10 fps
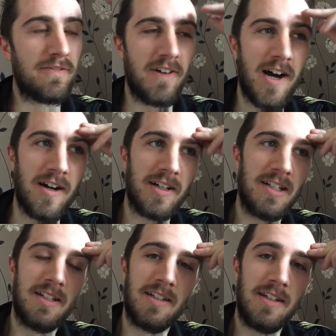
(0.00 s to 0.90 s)
fuck,
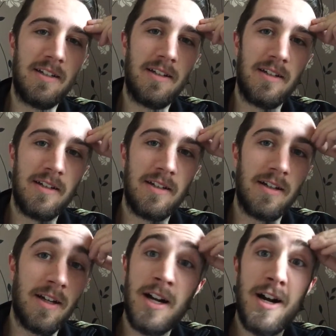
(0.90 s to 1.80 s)

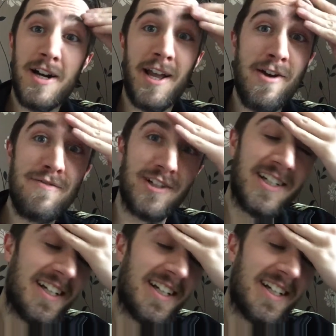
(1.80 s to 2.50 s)
I can't get over it.